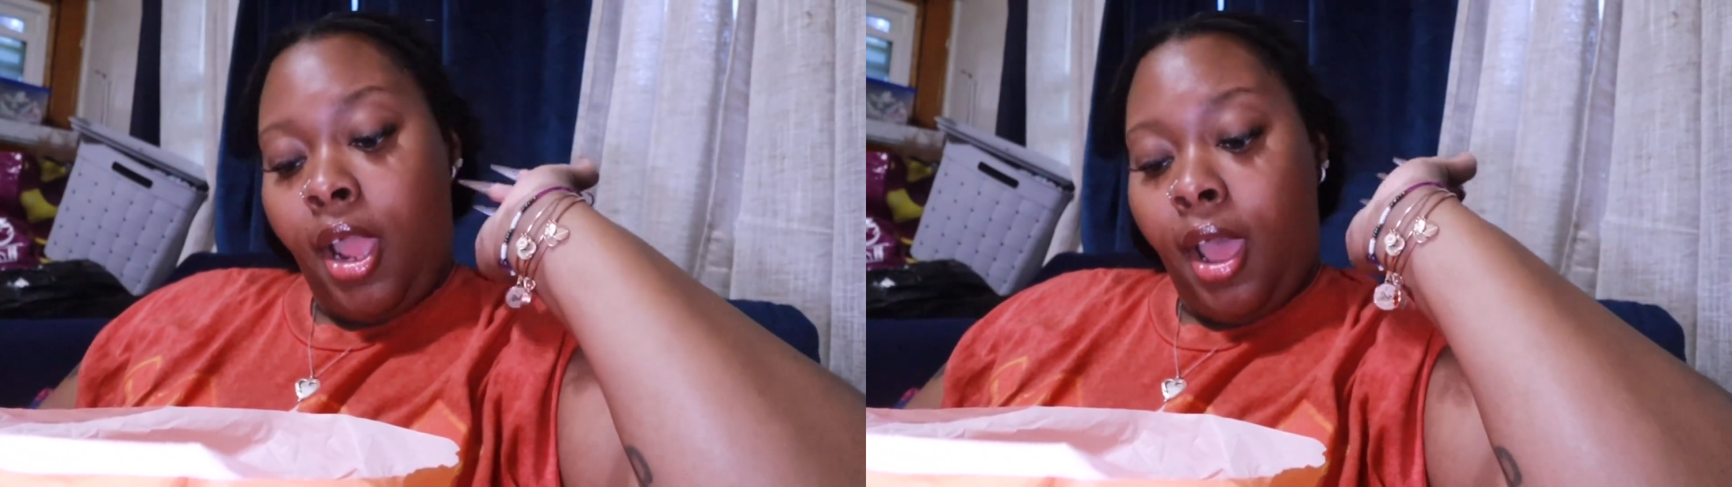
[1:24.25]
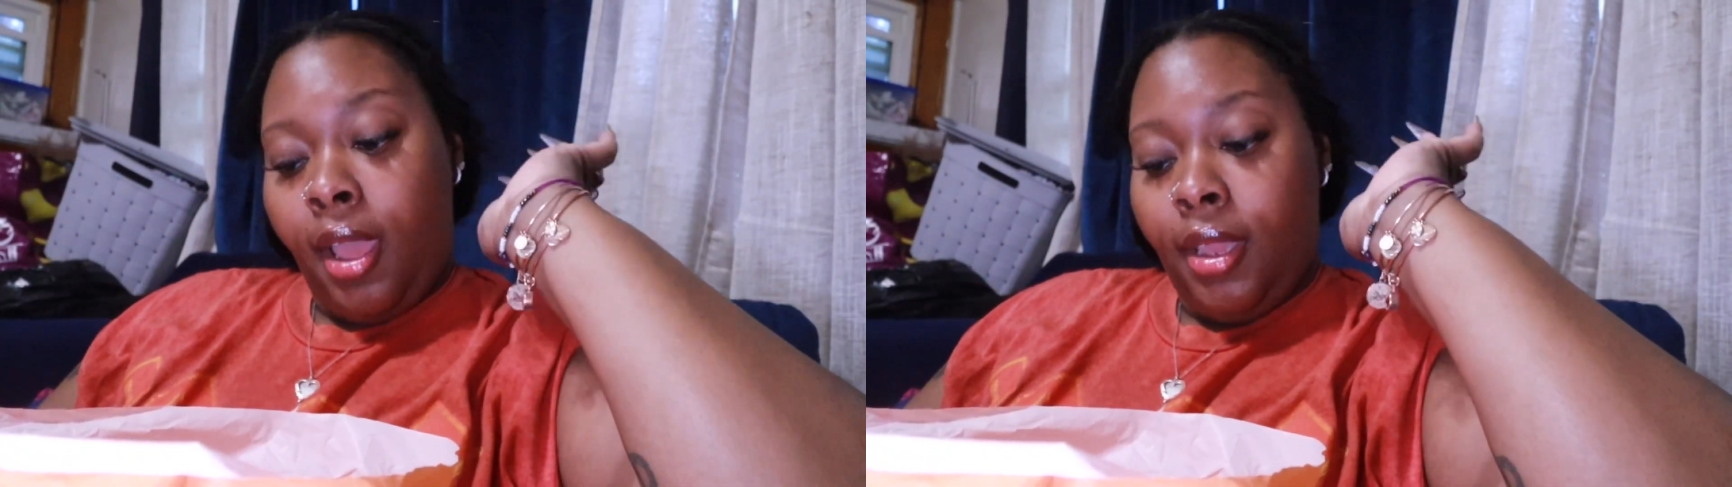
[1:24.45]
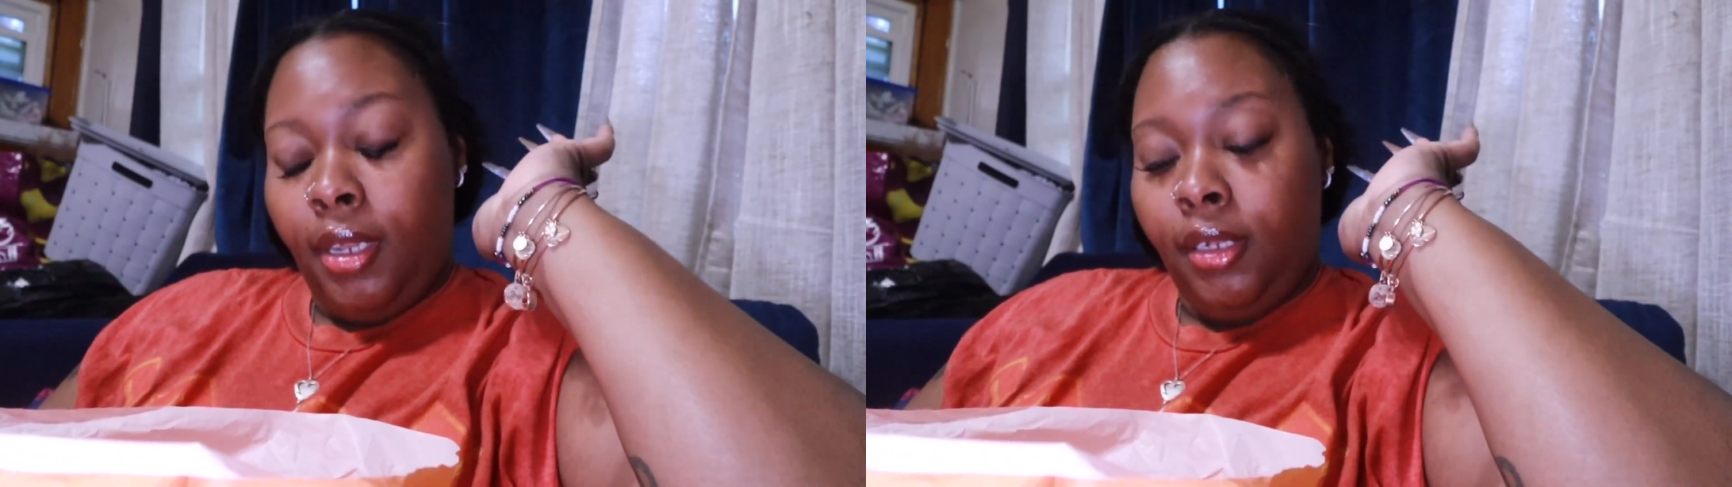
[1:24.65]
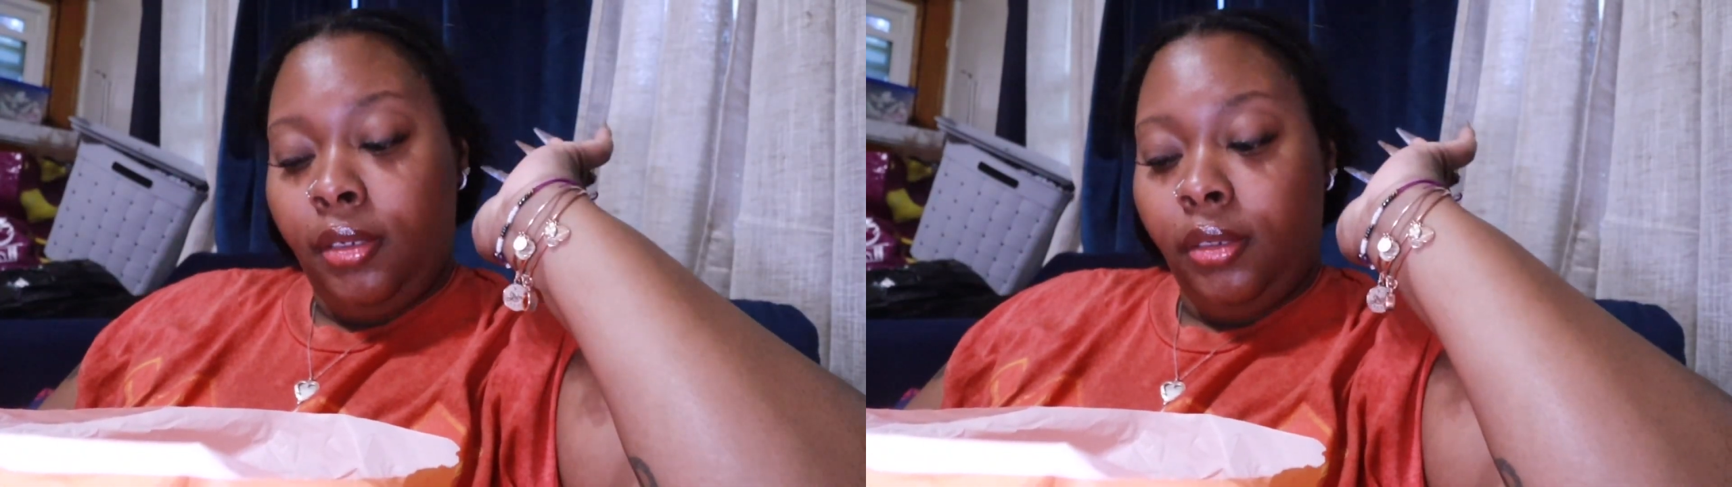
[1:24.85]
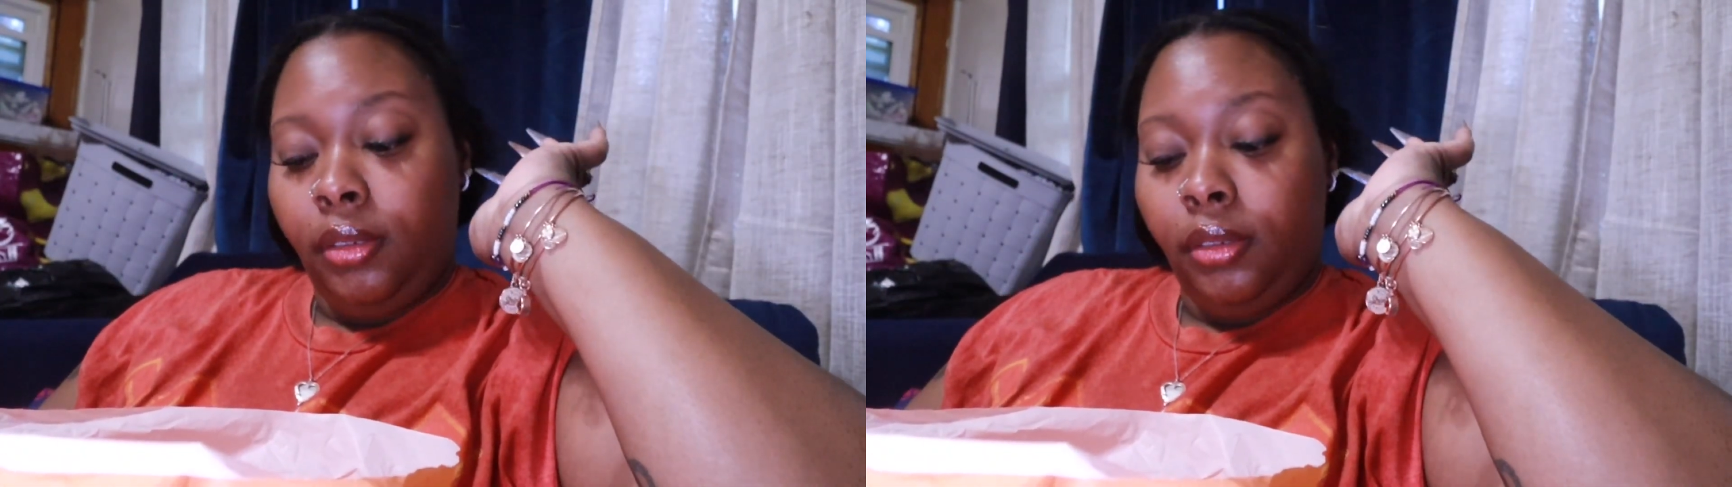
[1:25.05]
I
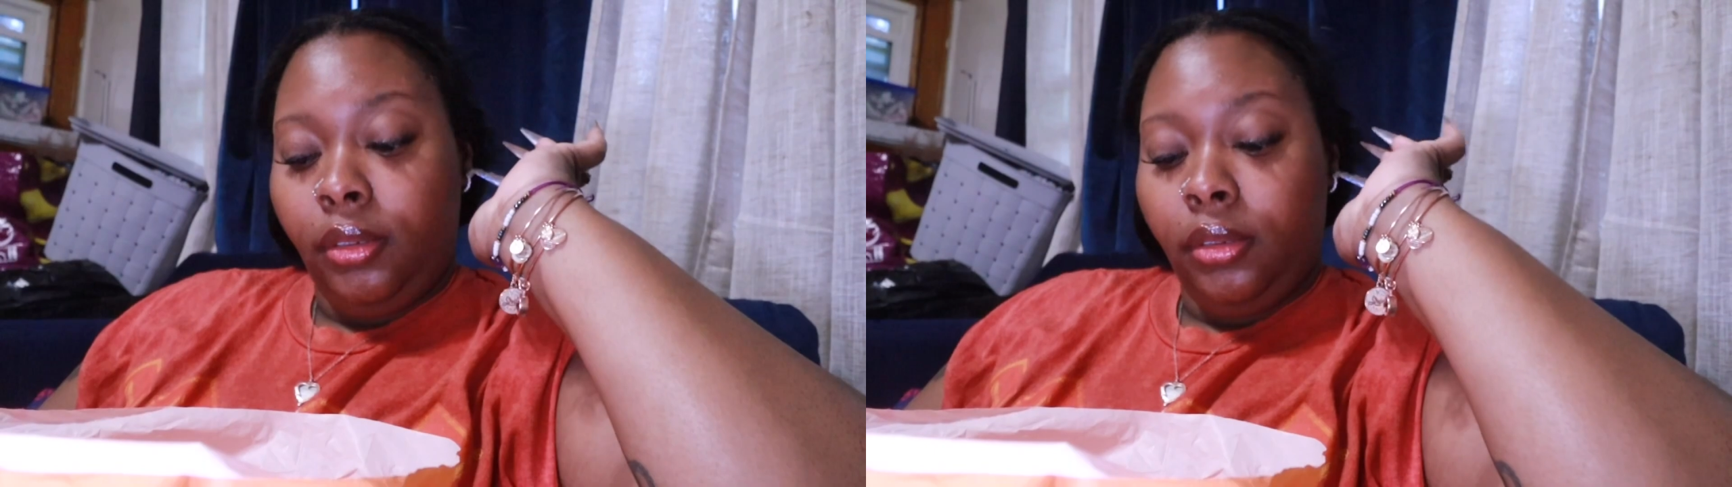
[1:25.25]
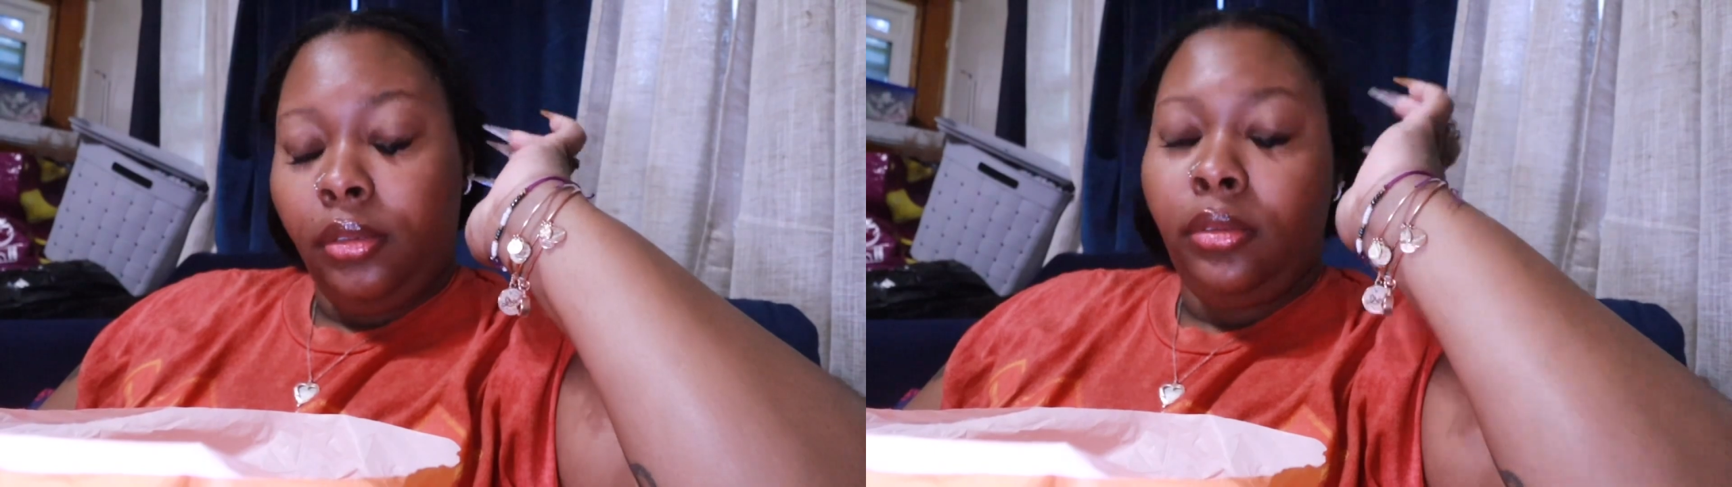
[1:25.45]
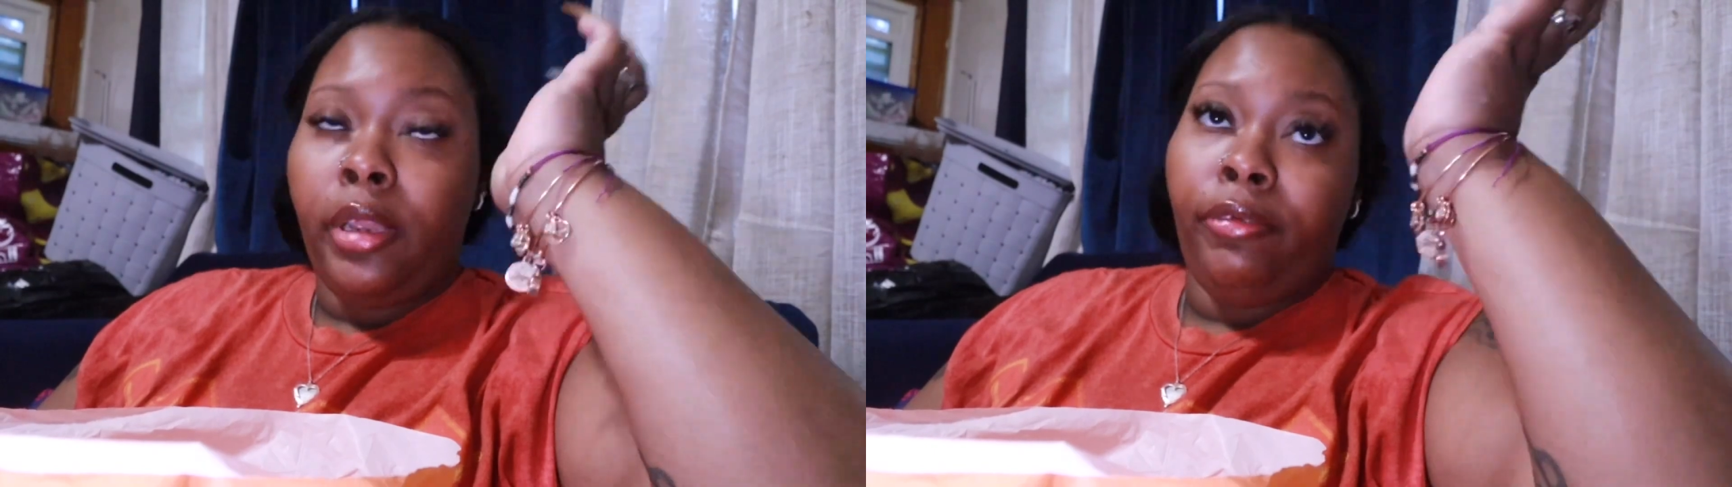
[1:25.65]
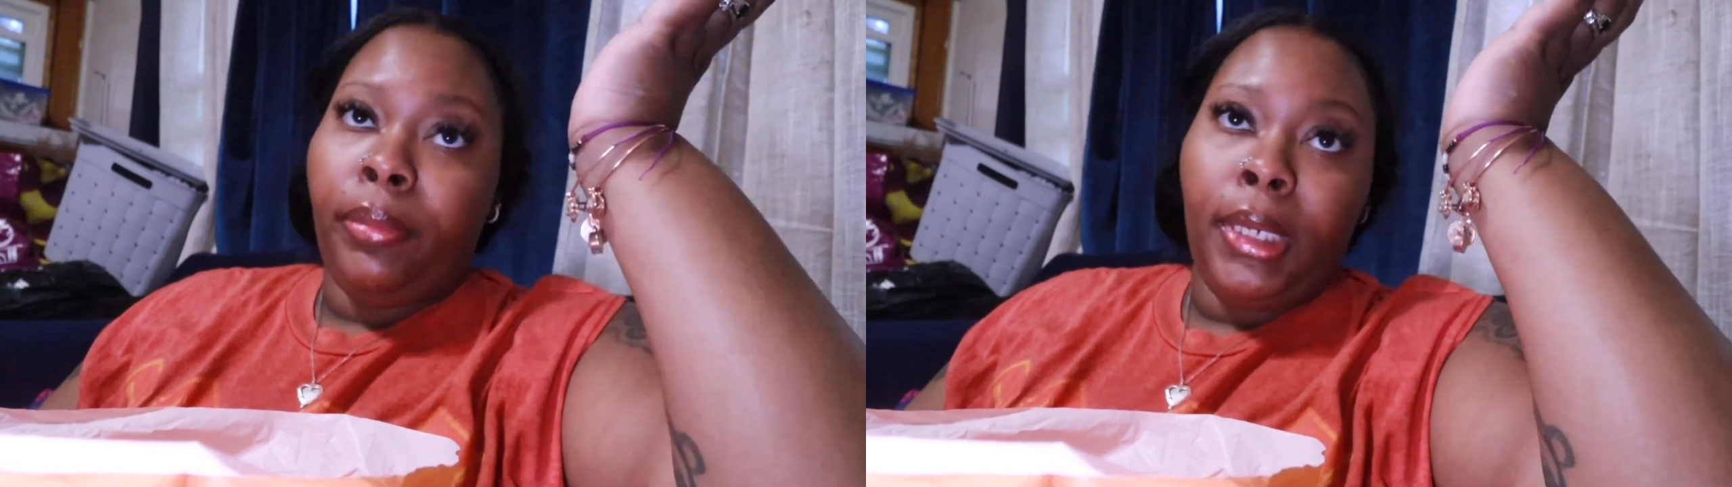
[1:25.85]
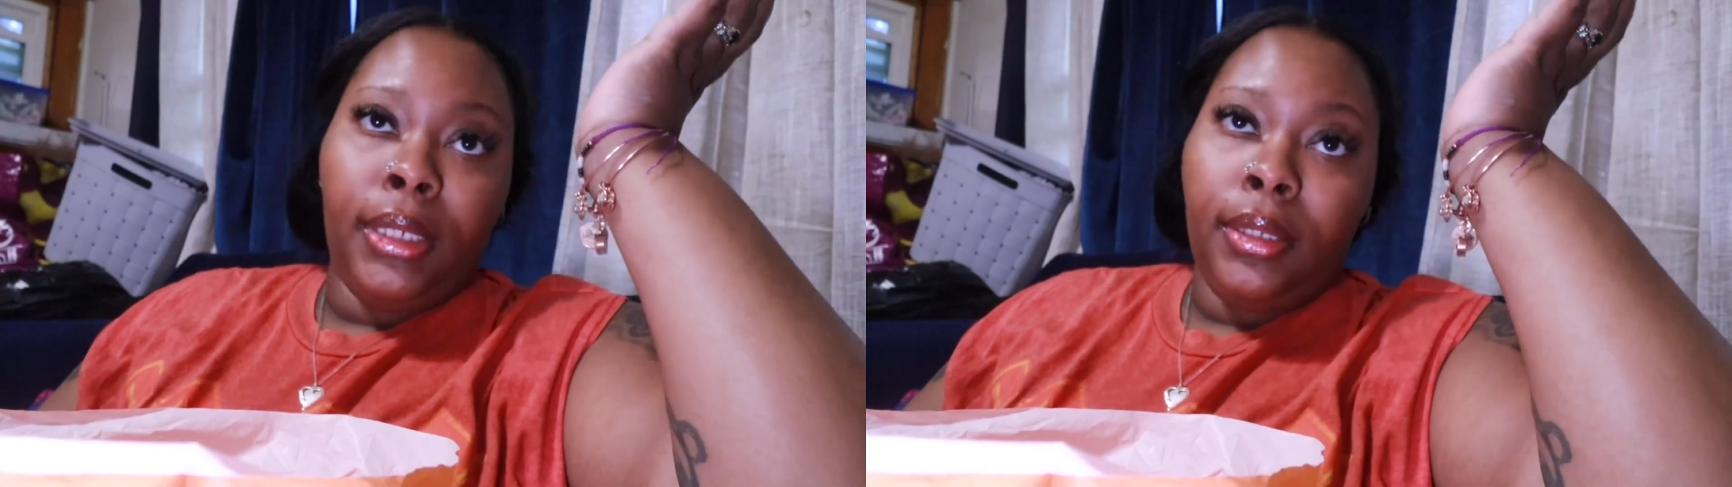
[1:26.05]
never
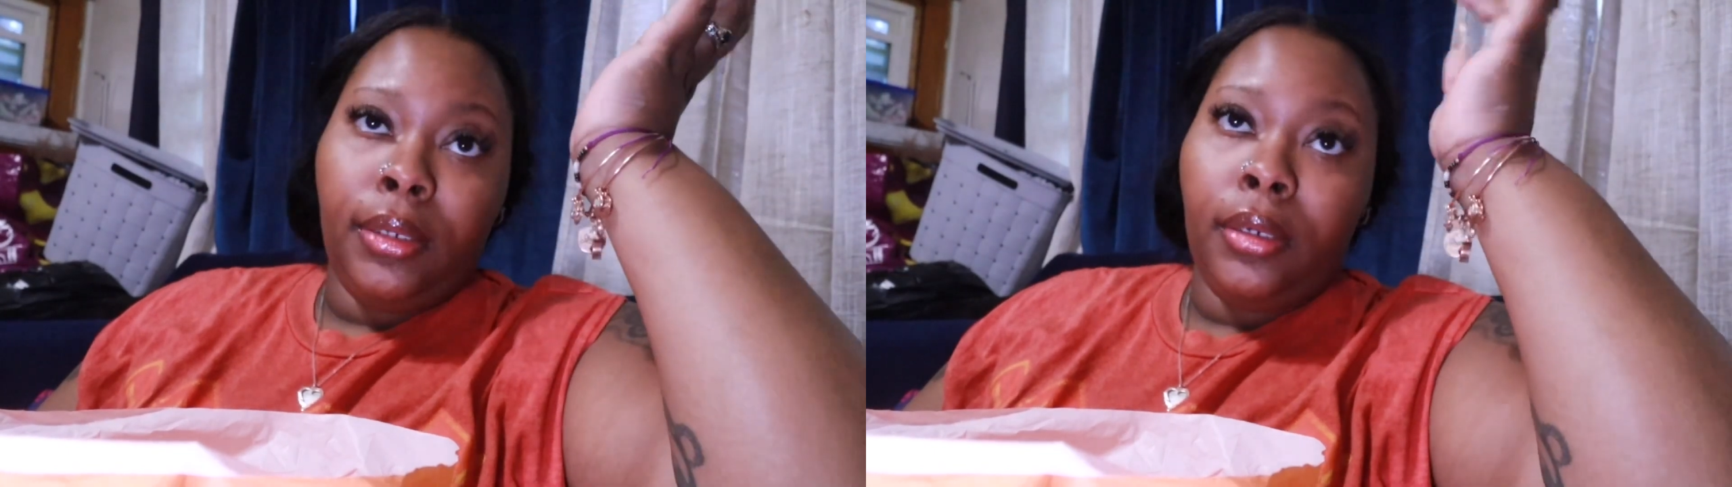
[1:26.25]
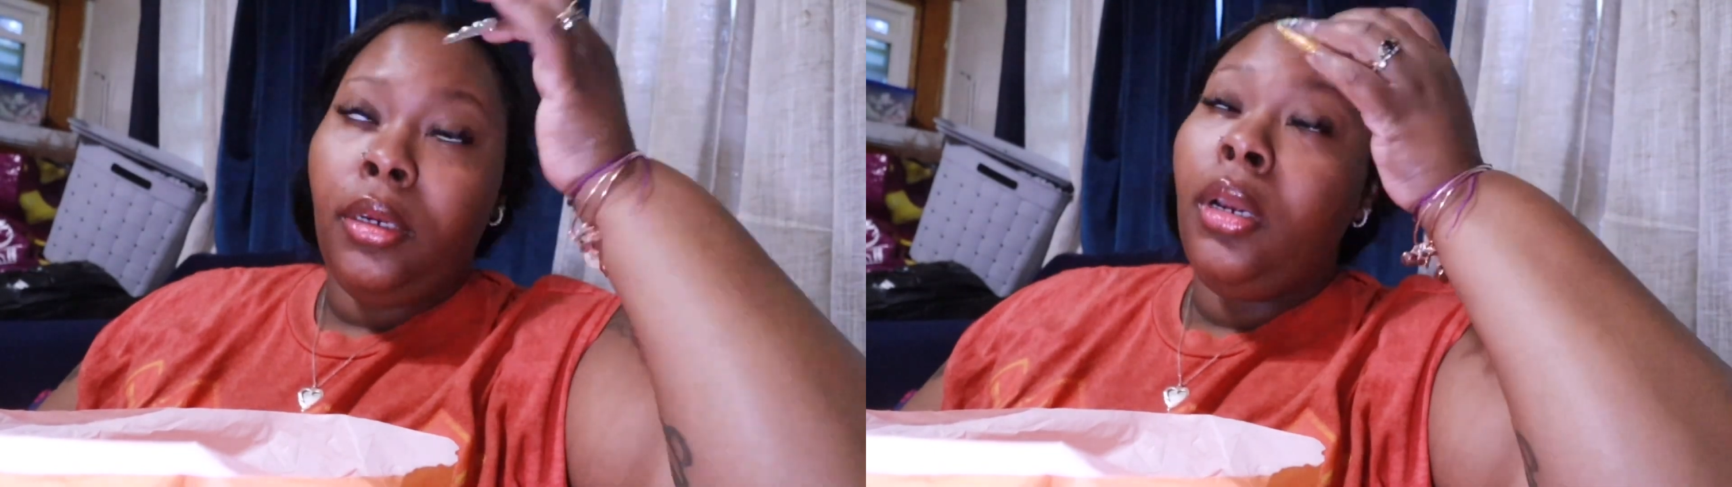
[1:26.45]
made it there.